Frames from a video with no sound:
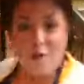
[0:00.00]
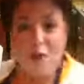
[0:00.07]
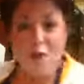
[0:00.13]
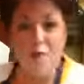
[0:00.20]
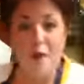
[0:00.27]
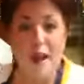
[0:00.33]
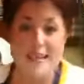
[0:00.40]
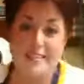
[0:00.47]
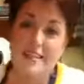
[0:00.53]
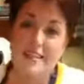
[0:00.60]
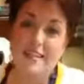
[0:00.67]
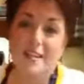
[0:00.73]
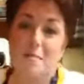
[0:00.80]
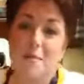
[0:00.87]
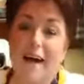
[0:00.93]
you were
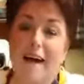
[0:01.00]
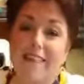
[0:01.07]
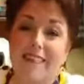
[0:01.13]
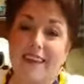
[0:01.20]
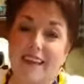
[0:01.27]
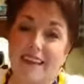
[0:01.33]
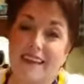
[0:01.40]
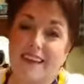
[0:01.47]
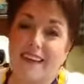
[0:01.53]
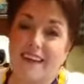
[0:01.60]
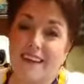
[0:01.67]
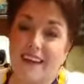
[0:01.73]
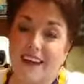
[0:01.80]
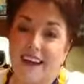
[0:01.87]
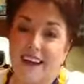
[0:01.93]
asking about the
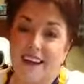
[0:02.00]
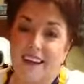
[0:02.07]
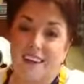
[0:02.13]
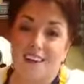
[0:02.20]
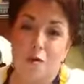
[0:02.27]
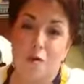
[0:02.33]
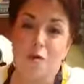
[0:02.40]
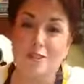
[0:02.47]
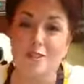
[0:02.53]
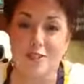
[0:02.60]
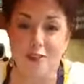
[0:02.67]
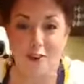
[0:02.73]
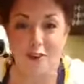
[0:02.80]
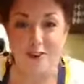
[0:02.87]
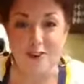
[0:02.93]

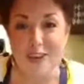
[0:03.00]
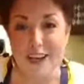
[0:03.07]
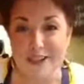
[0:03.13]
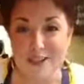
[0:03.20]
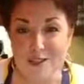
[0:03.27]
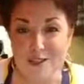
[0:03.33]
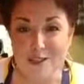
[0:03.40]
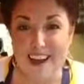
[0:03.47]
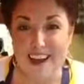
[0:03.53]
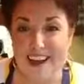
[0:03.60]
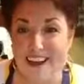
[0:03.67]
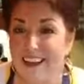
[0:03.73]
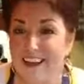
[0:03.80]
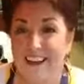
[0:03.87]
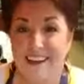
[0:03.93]
cornstarch yesterday.